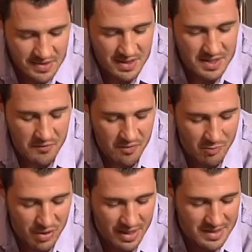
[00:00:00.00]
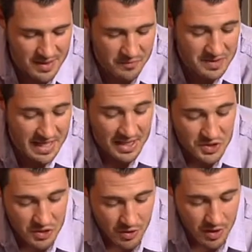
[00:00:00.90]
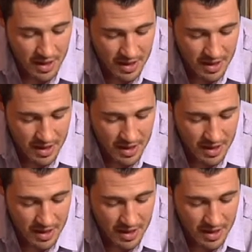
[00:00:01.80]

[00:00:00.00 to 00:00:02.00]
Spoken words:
it a different play, a different texture.